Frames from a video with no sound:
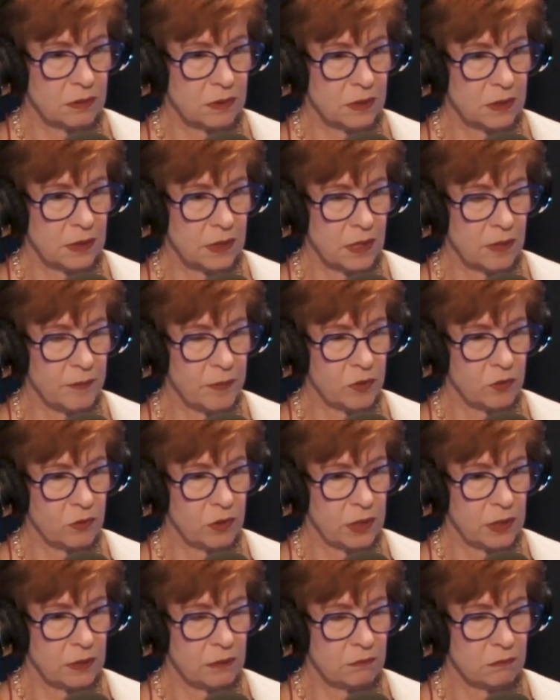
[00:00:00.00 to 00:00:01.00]

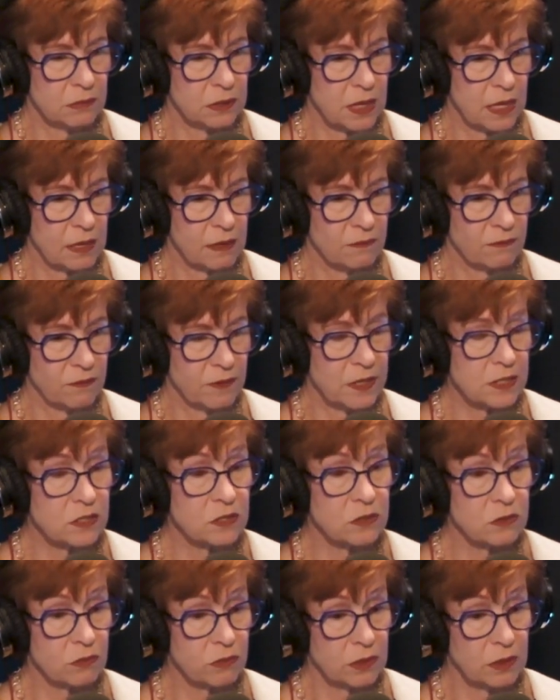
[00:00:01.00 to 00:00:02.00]
community life and
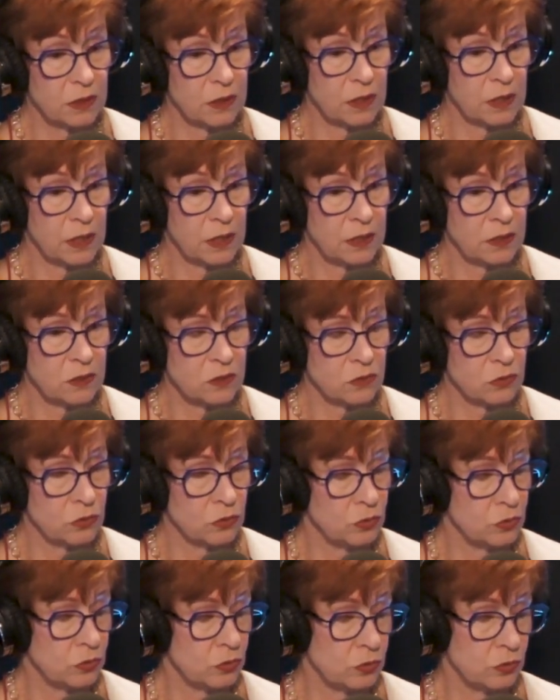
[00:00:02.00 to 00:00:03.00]
certainly
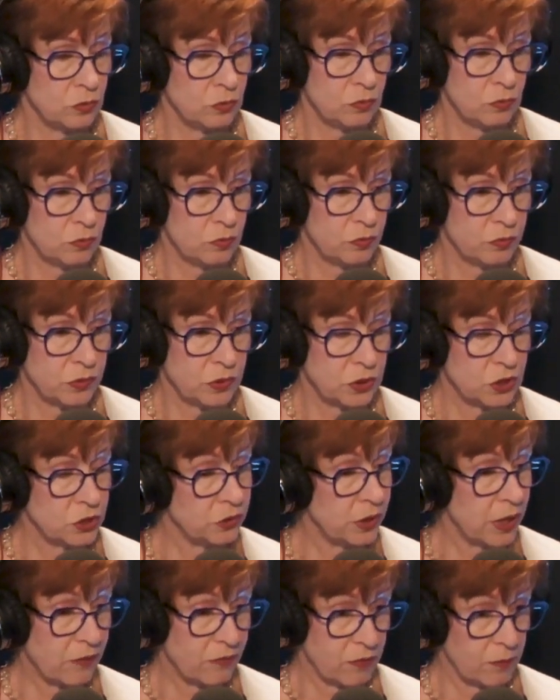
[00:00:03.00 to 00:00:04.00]
to to
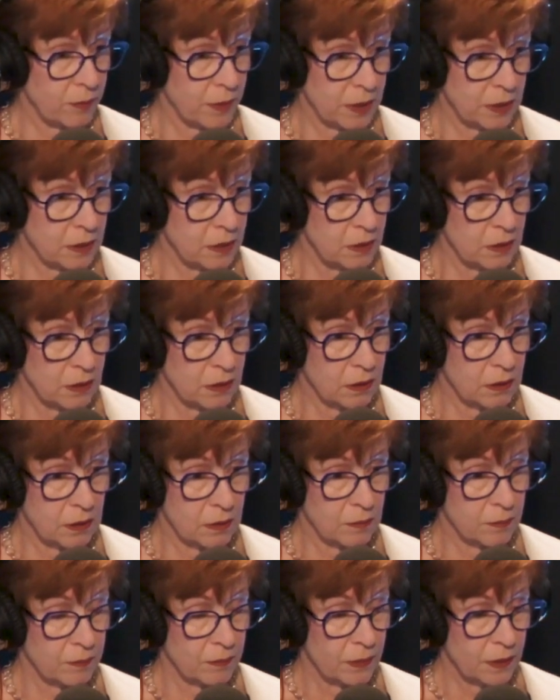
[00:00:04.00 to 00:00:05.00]
government
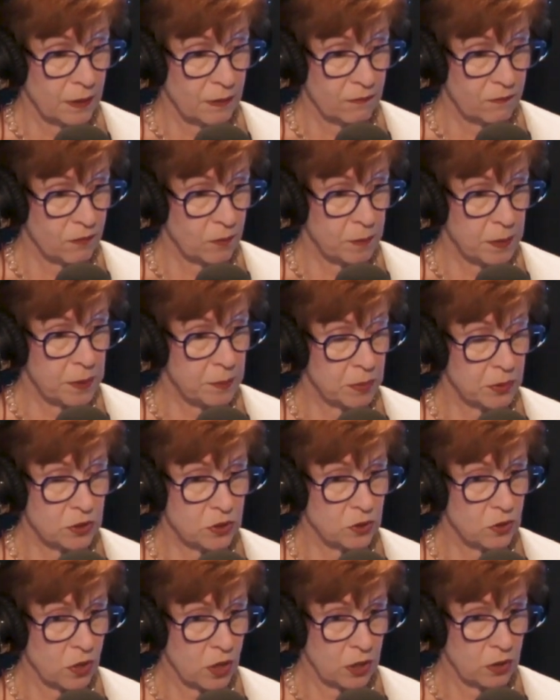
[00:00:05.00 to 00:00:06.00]
um, for people to
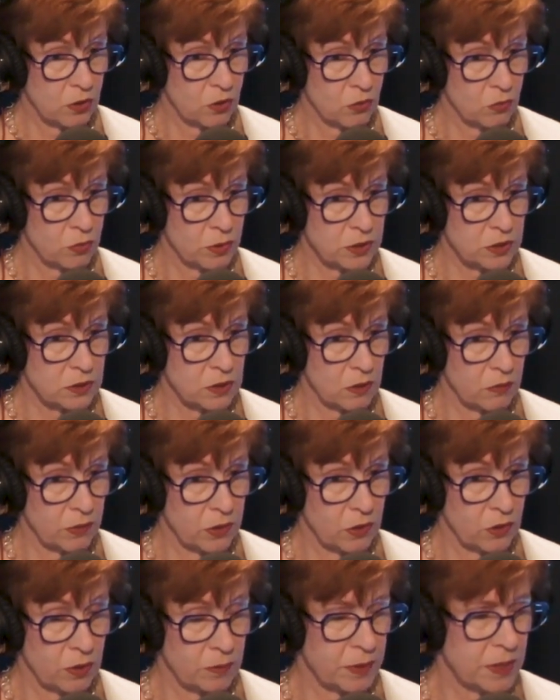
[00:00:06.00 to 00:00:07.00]
not know what's
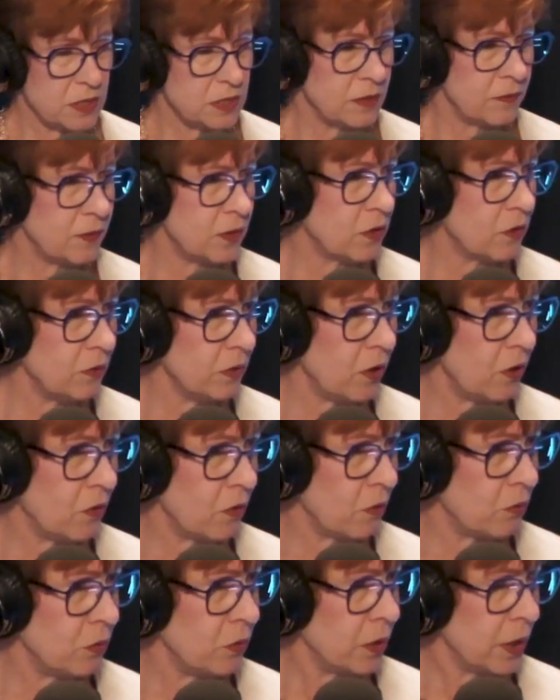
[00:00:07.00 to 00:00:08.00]
going on because if you don't know
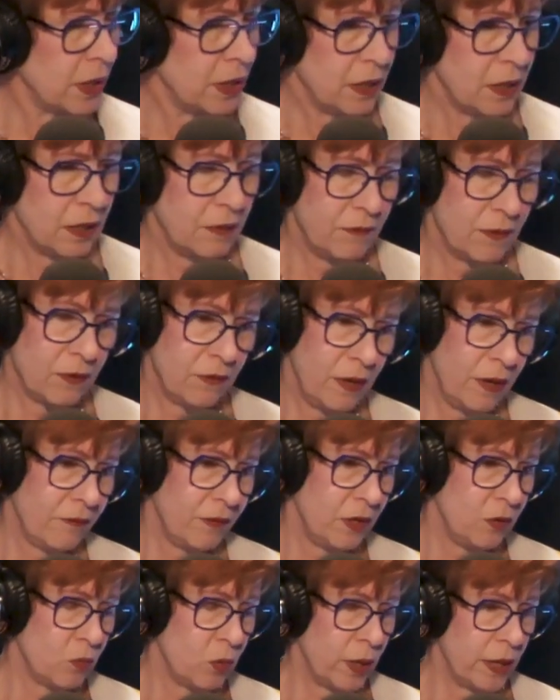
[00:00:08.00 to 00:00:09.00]
and if you don't have
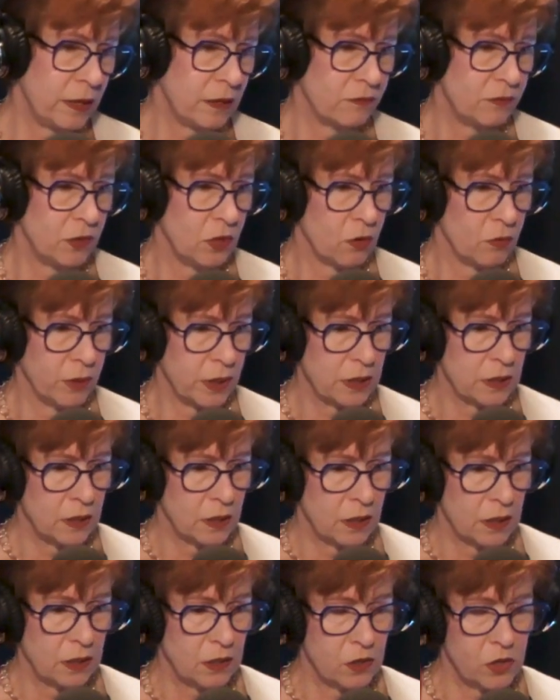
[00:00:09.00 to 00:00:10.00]
any way of knowing,
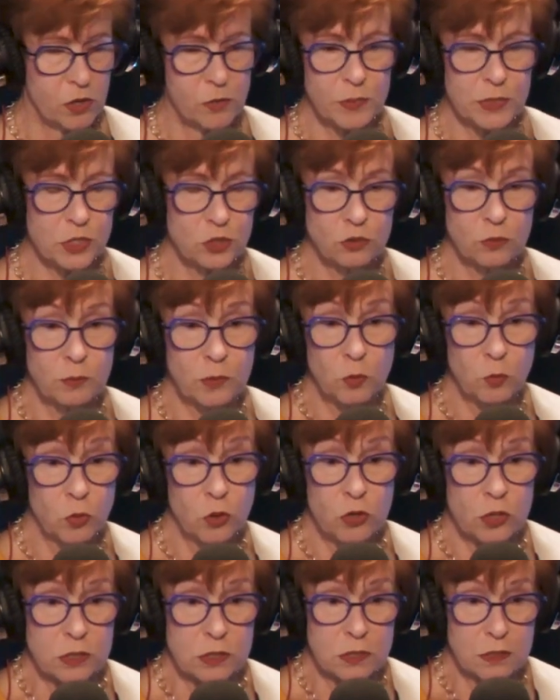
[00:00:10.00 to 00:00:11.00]
you're going to assume the
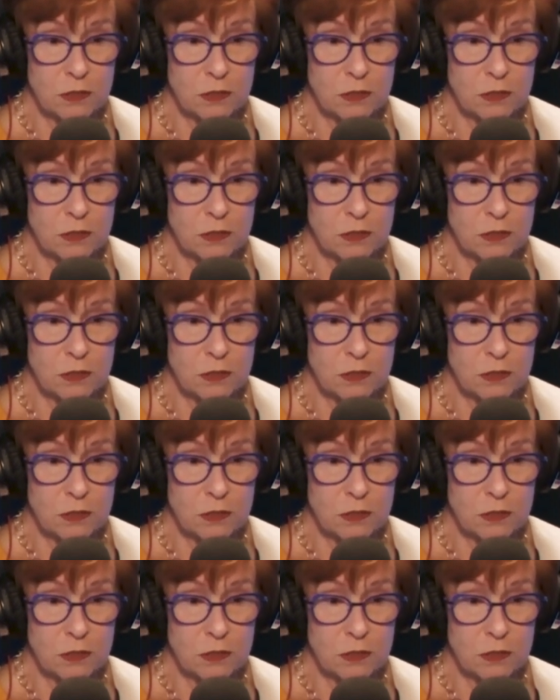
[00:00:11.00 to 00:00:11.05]
worst,